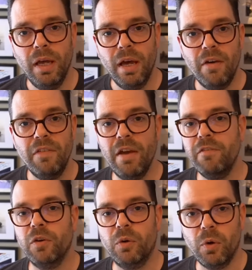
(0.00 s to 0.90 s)
of
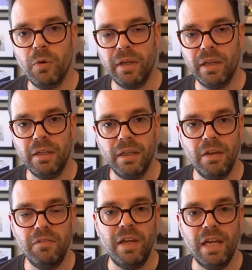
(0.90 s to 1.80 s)
ever-growing
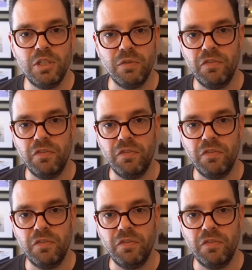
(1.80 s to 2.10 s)
aviation